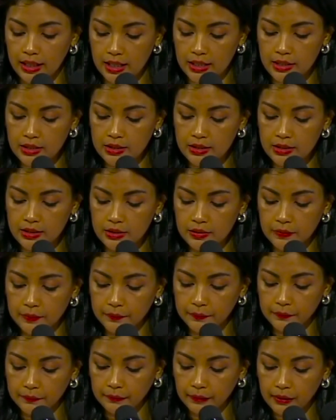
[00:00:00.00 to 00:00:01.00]
cases,
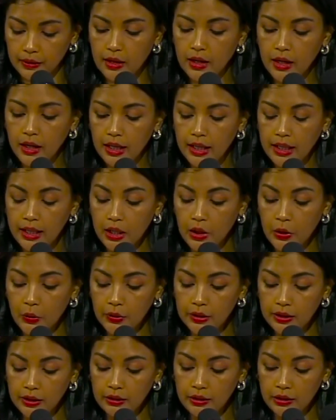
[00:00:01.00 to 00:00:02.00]

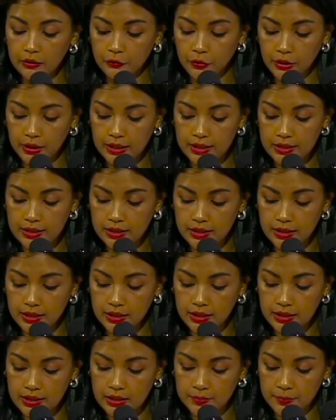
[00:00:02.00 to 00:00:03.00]
including advocacy
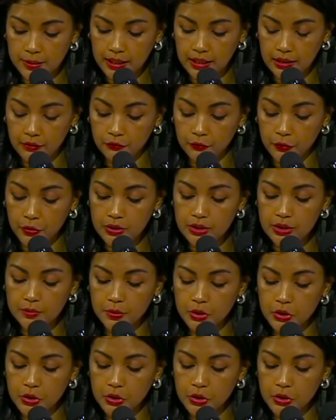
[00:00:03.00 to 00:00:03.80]
in expanding those